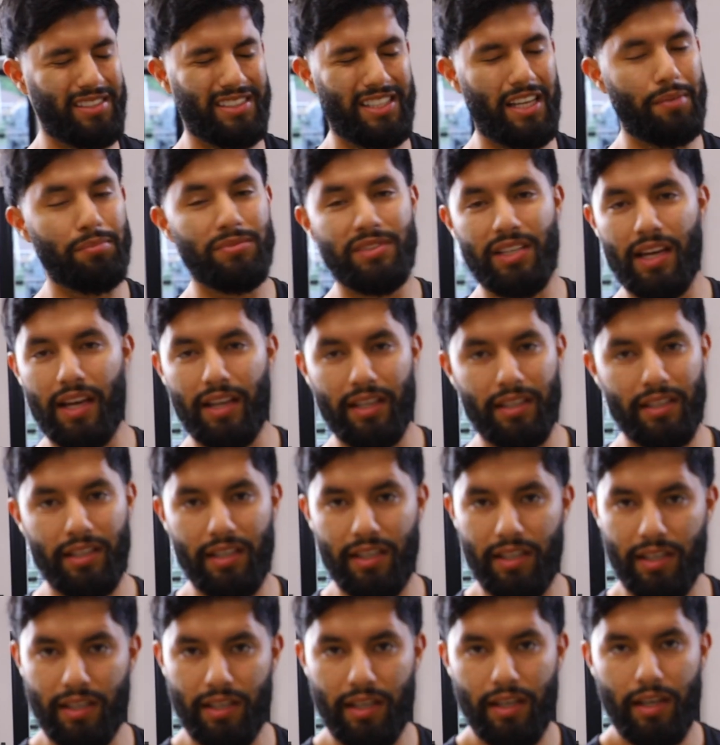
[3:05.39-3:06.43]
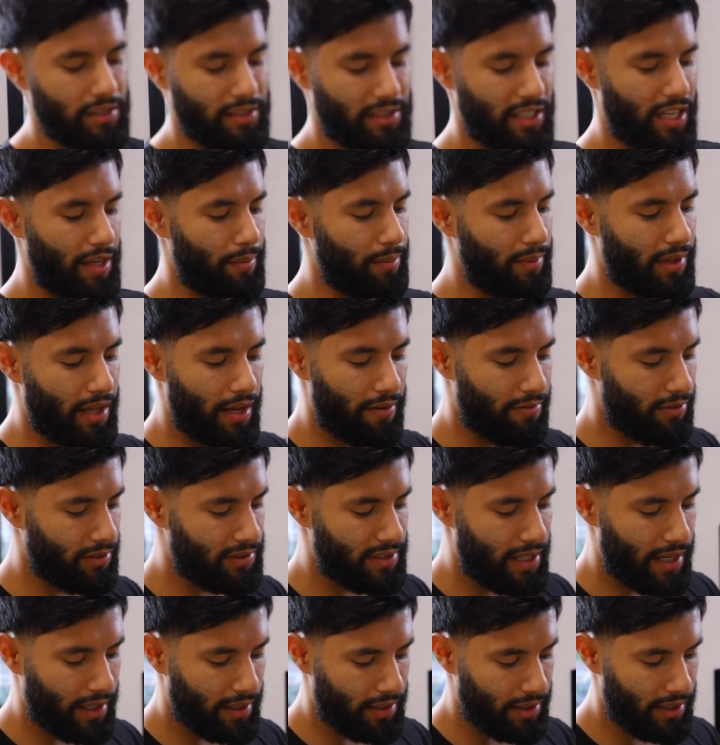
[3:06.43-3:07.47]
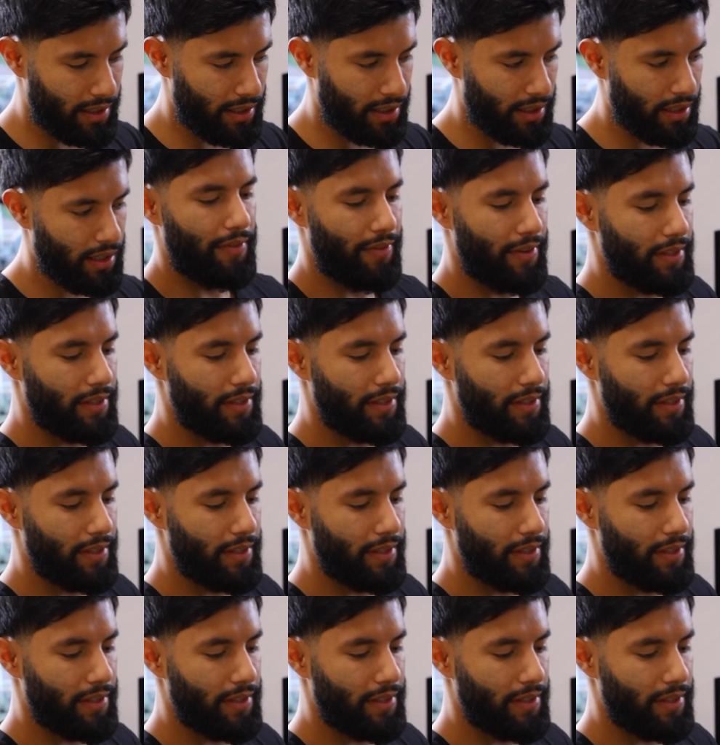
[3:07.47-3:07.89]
Same technique, same lever technique.